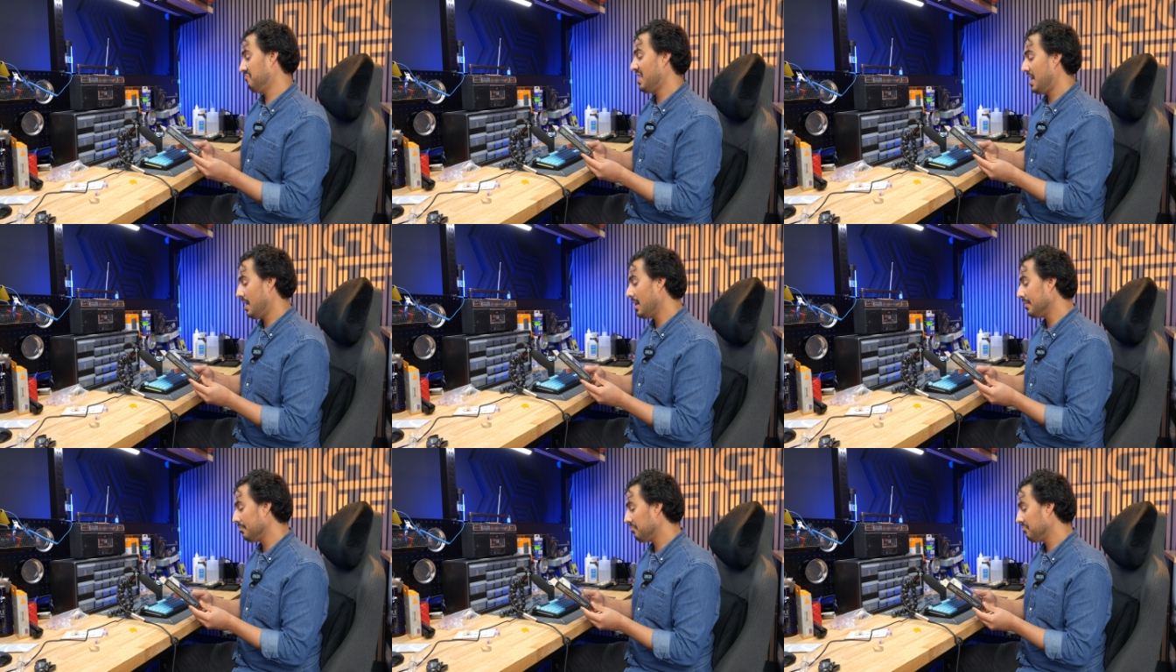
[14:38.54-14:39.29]

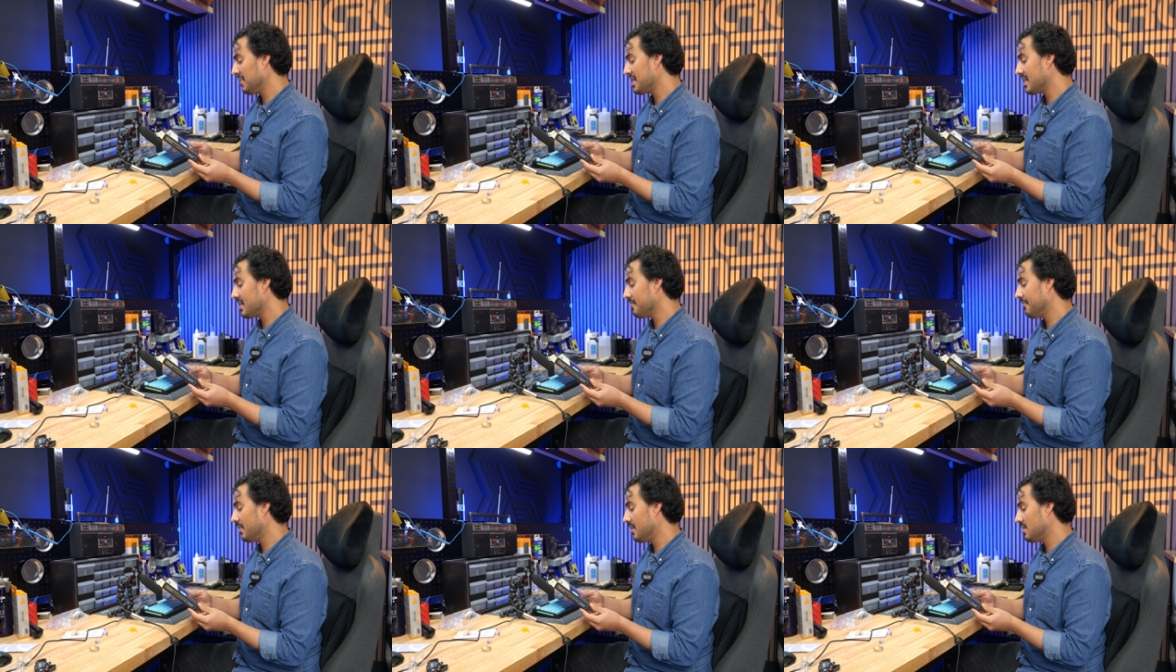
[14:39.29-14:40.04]
and let's get
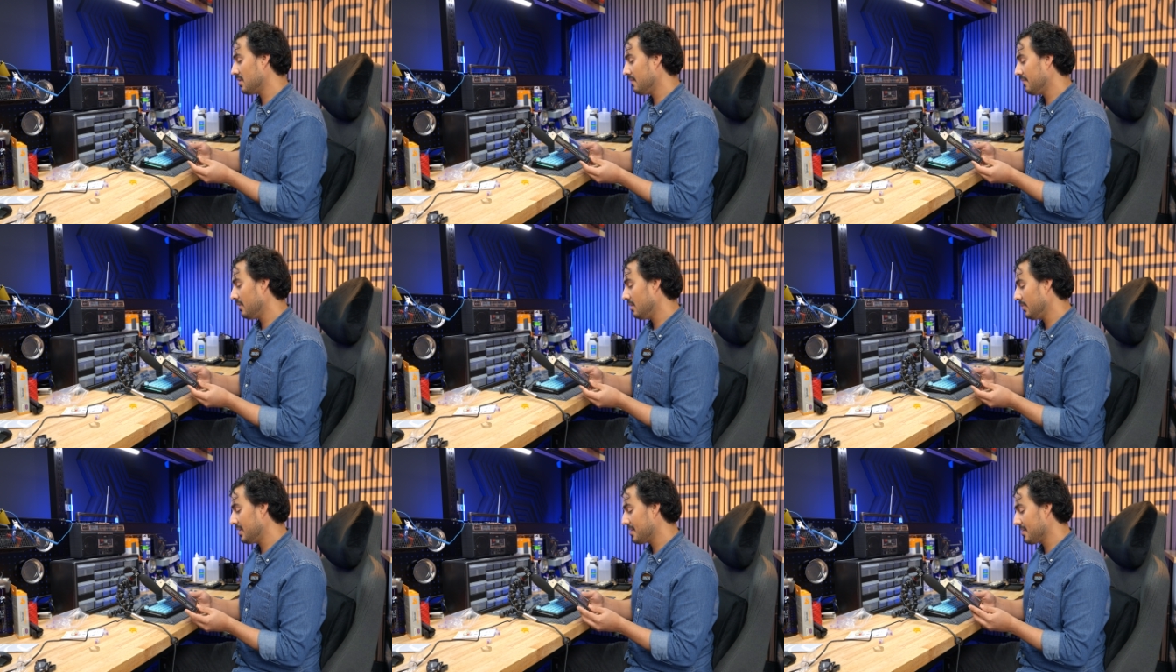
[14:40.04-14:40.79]
some footage of uh,
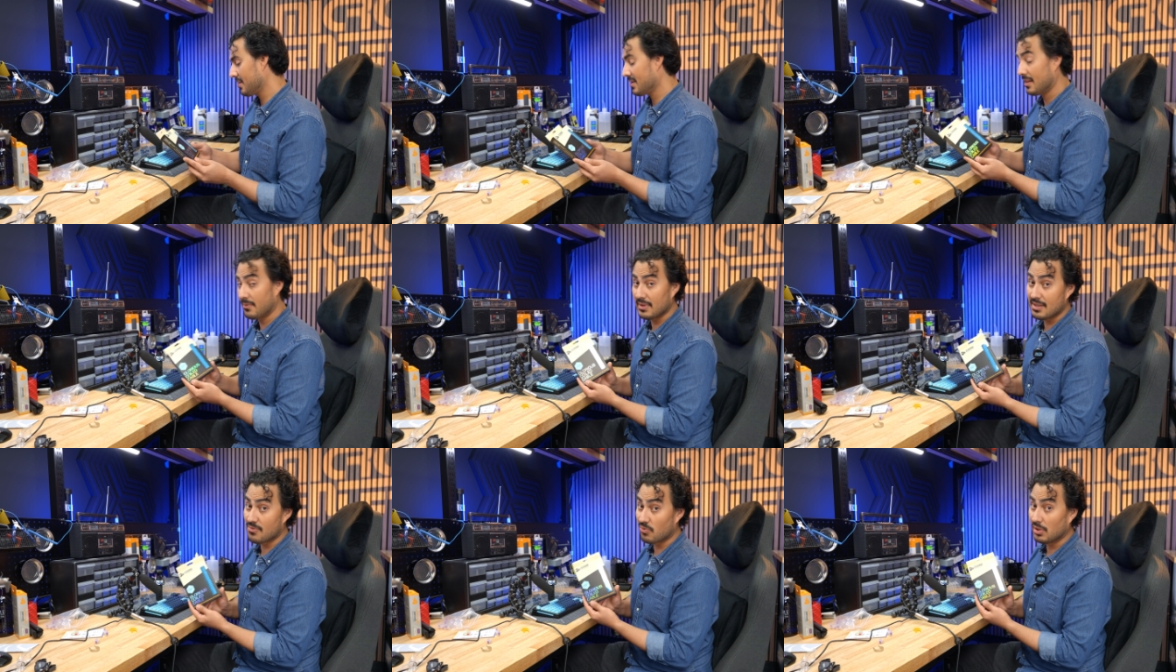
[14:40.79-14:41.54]
what this looks like with
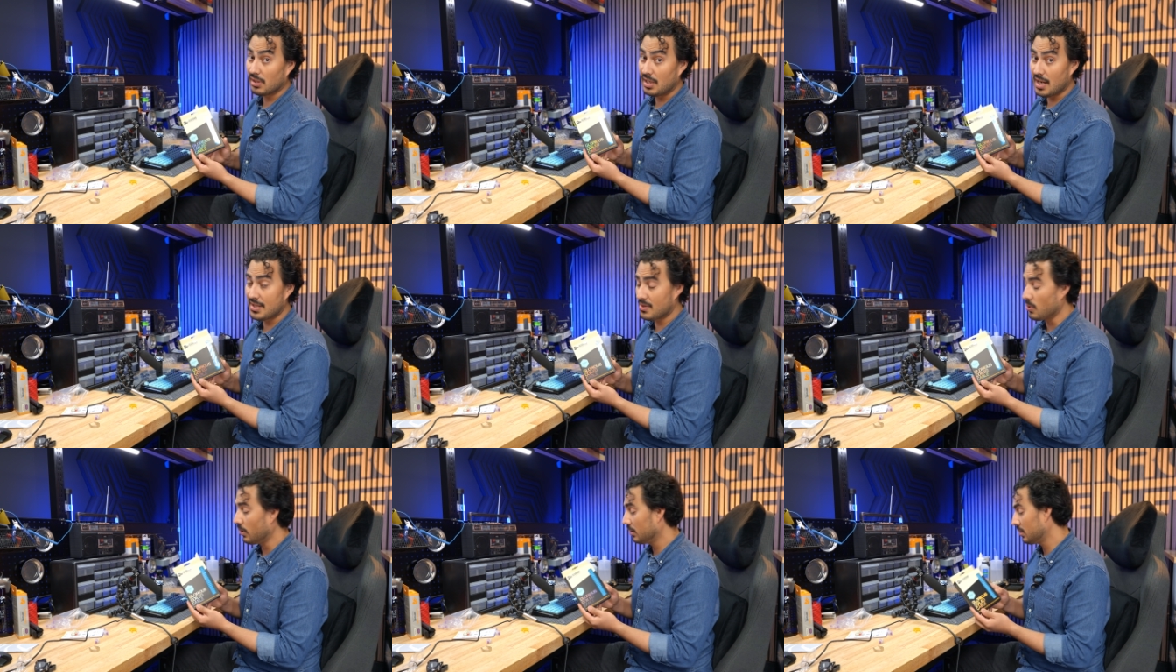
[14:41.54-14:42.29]
this really nice
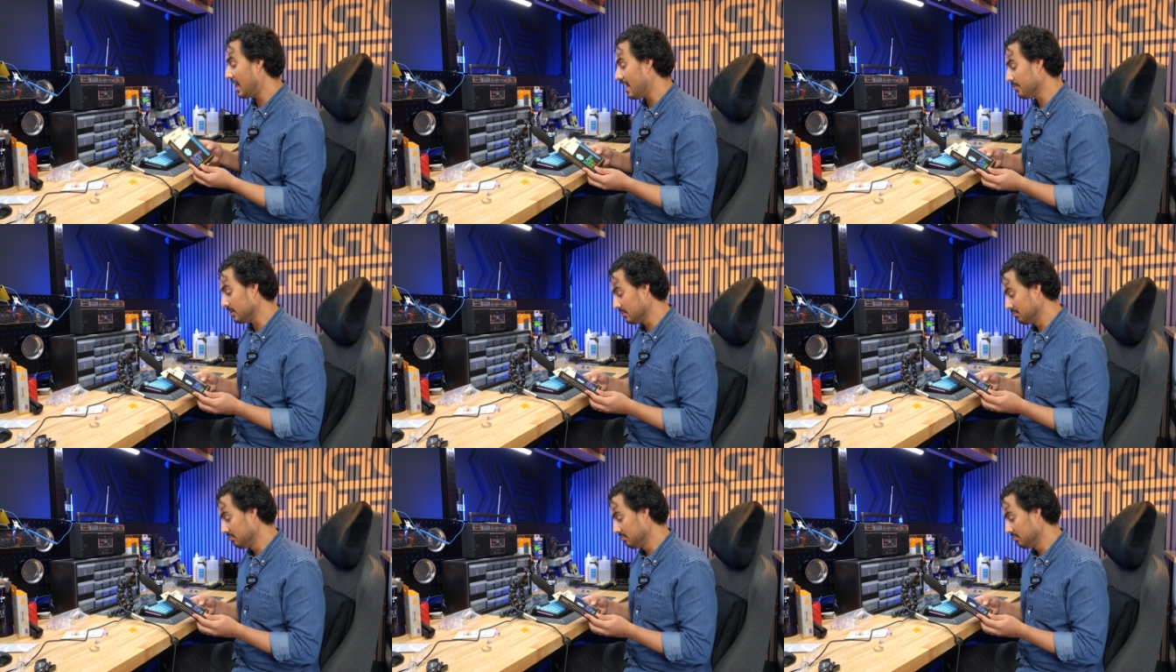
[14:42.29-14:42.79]
coiled cable.